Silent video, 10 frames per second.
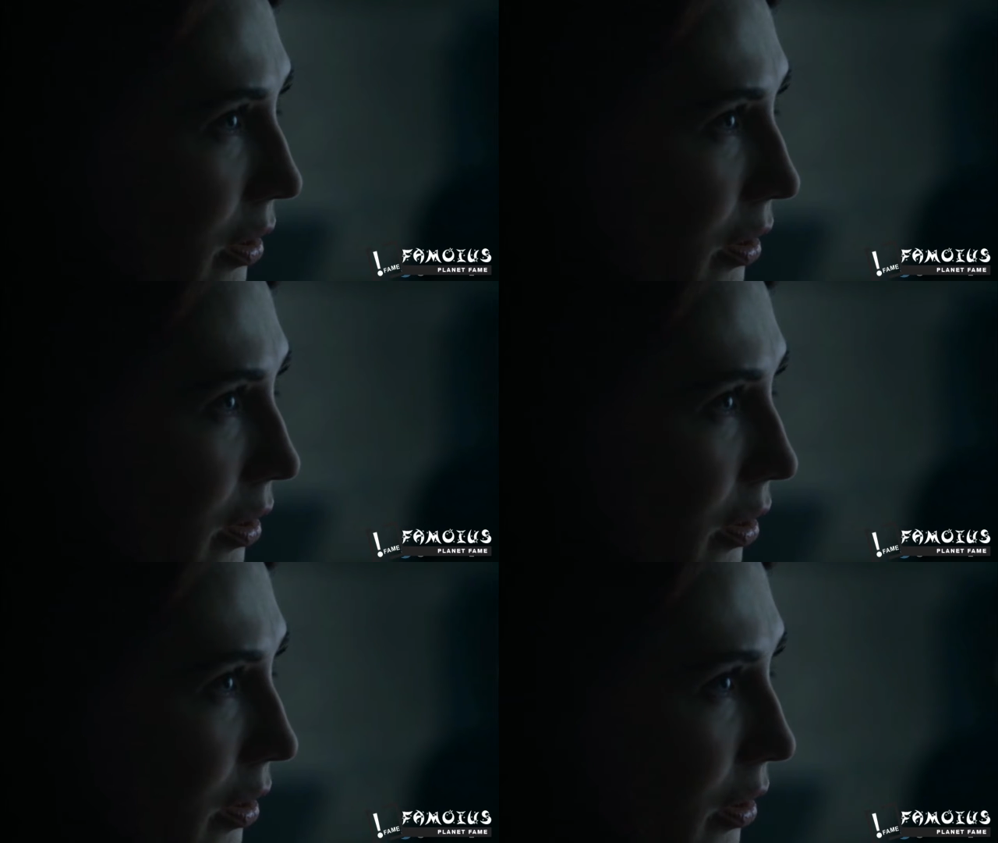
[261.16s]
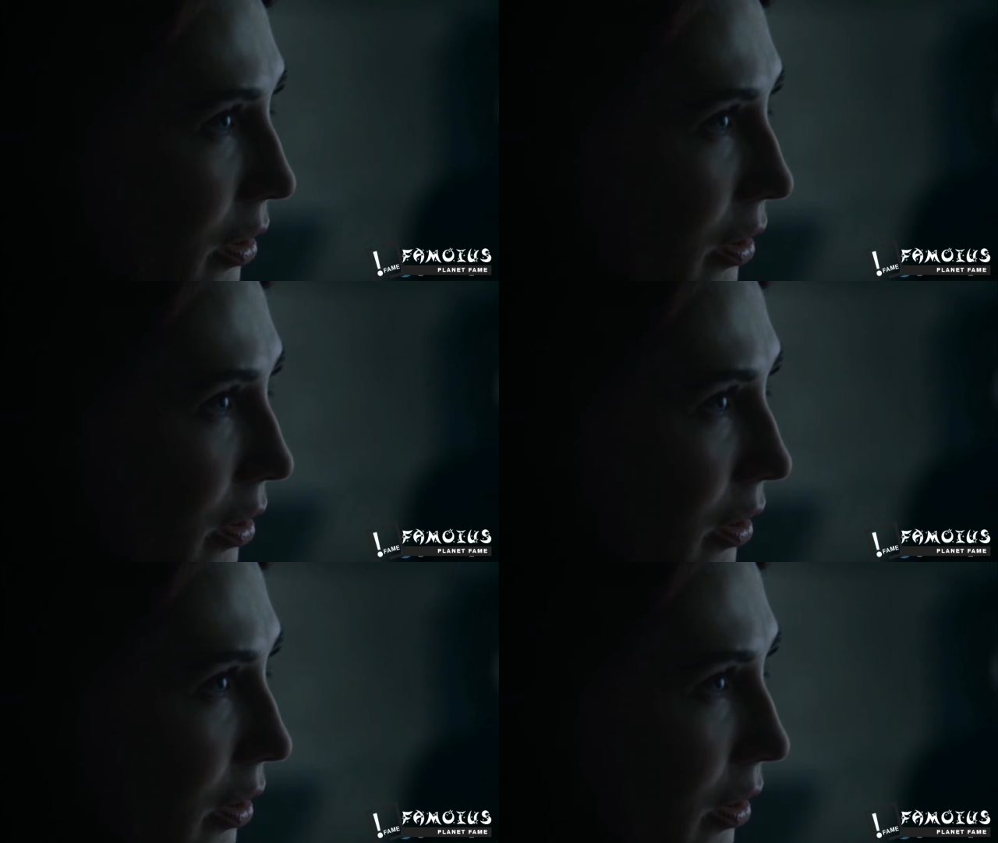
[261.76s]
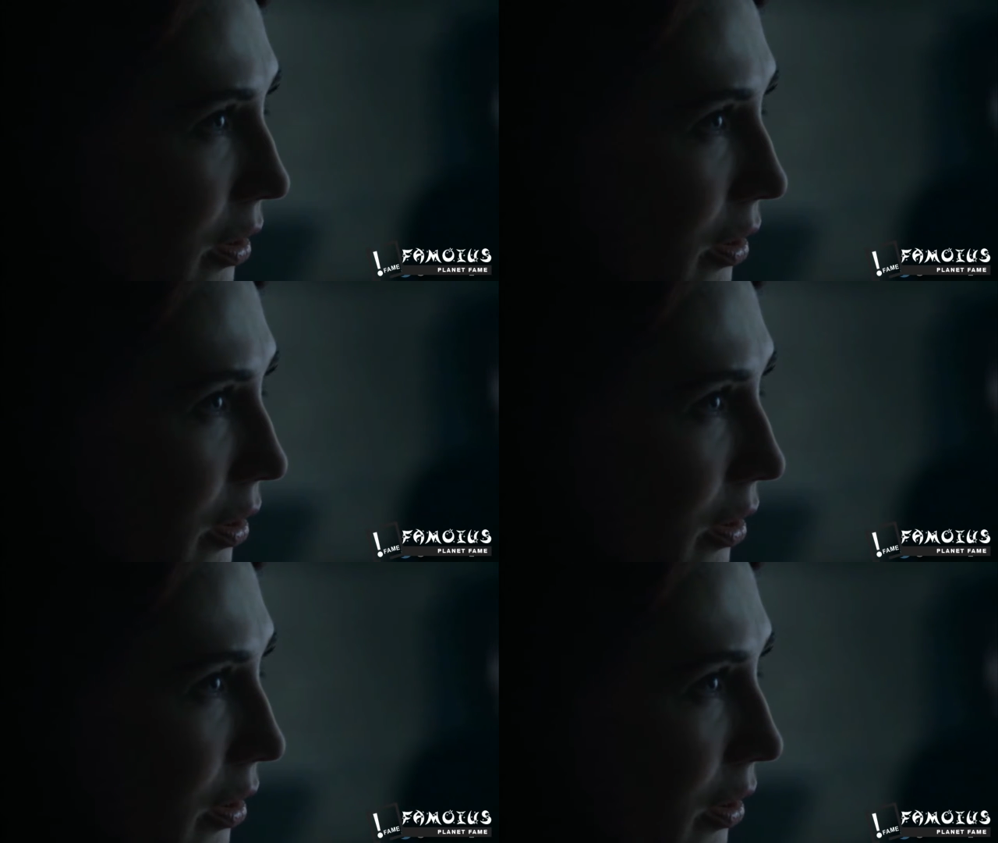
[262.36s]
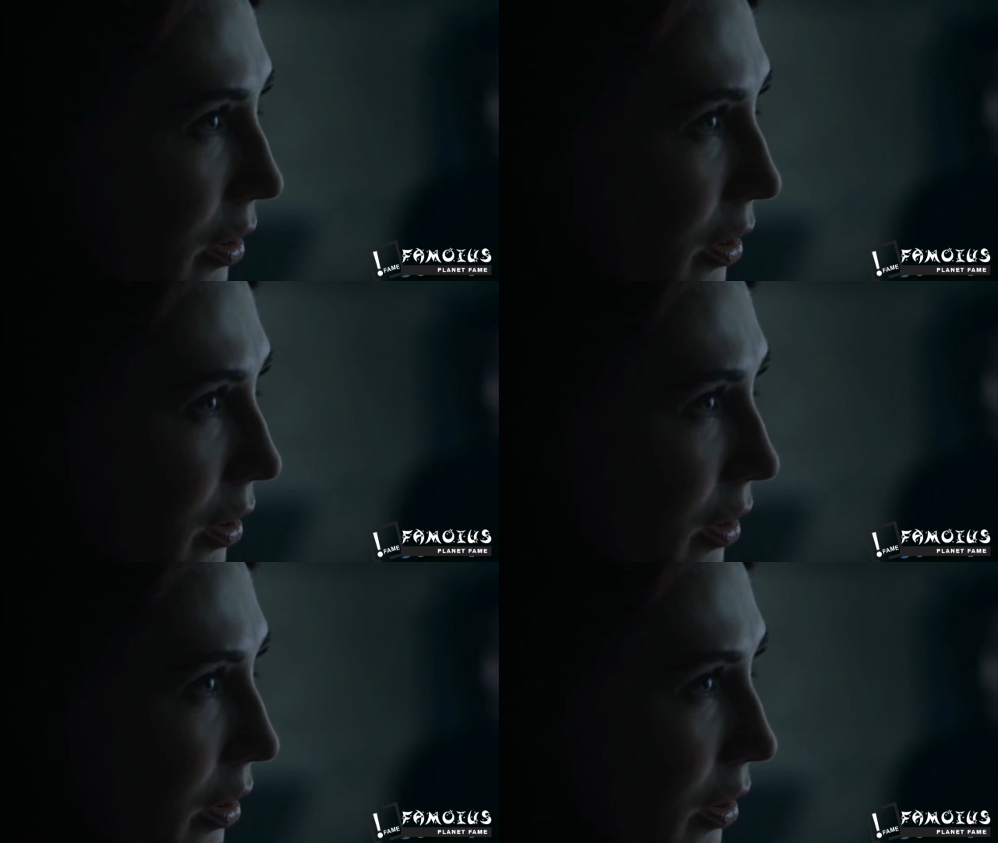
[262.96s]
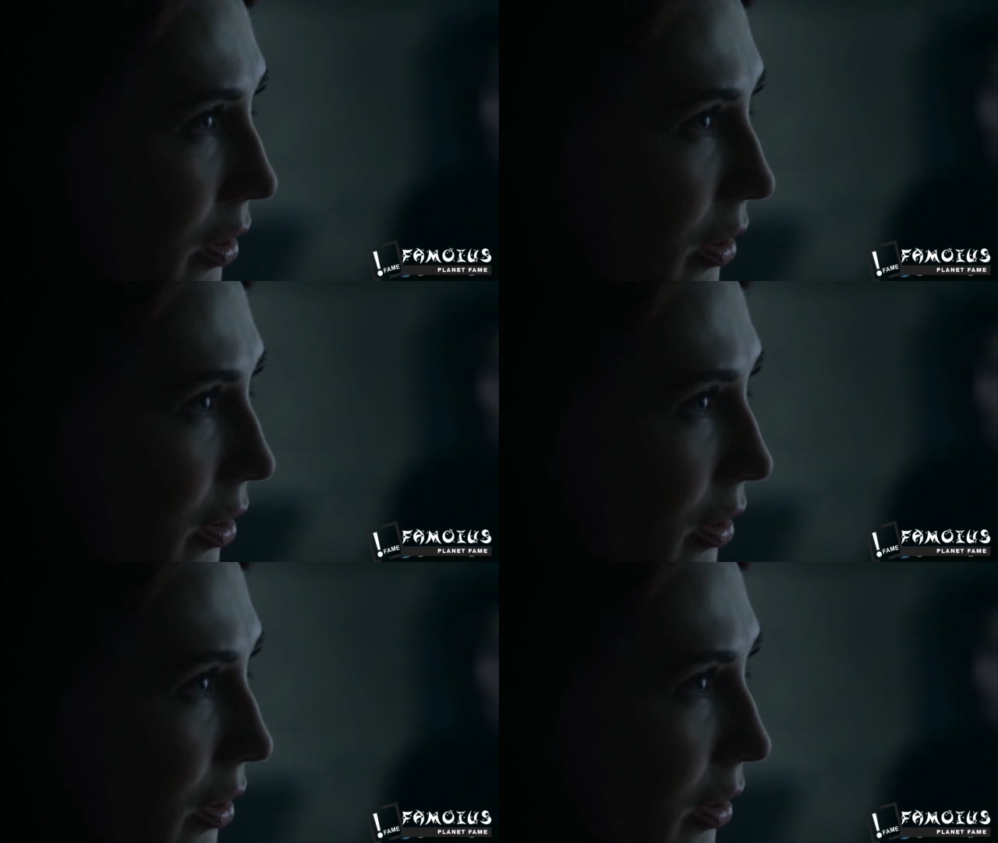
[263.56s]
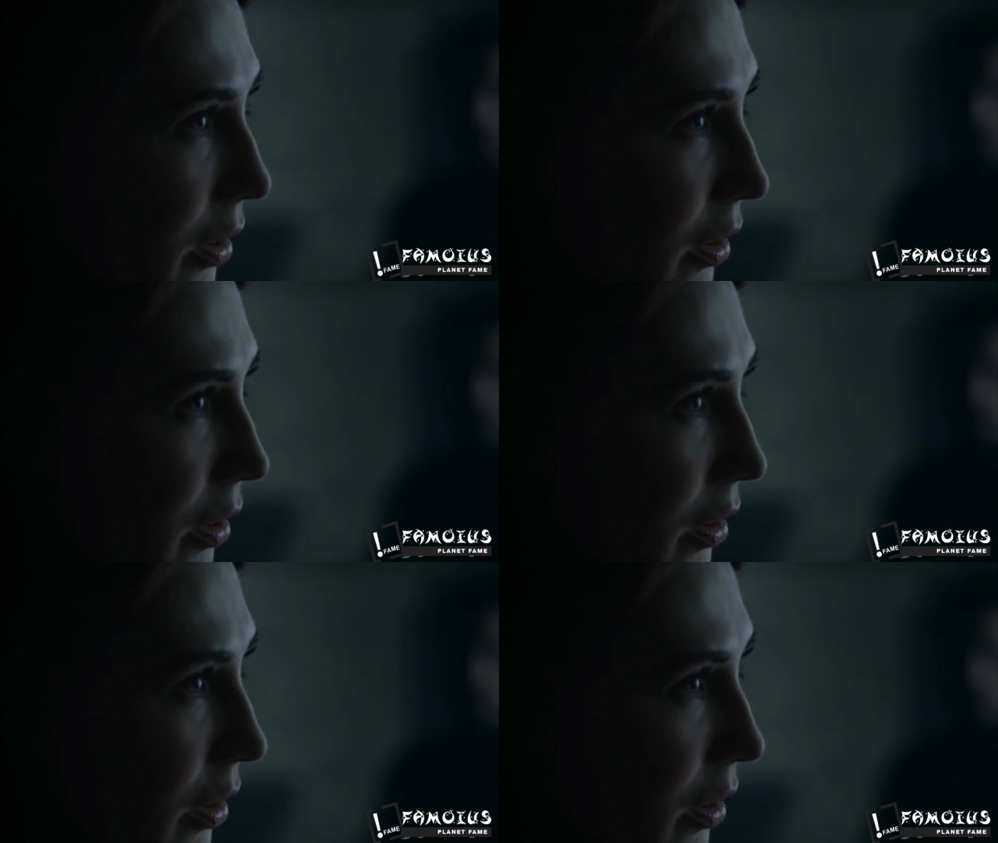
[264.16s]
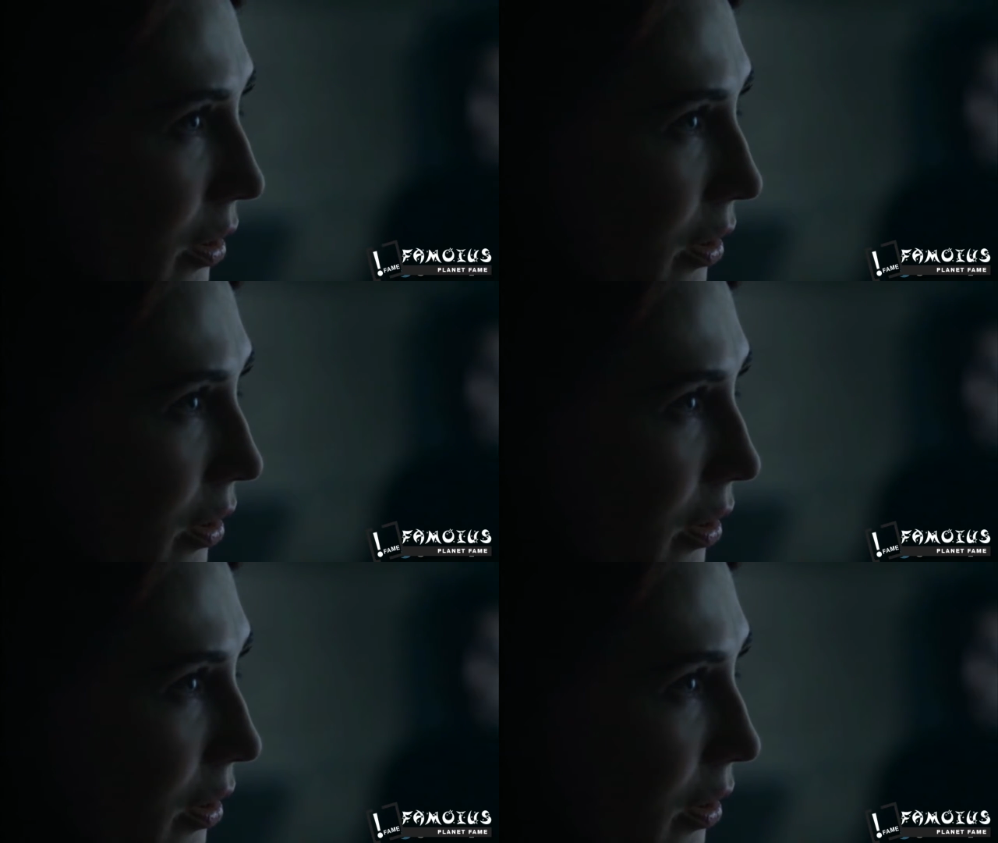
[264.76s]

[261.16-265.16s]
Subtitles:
[unreadable: no face in view]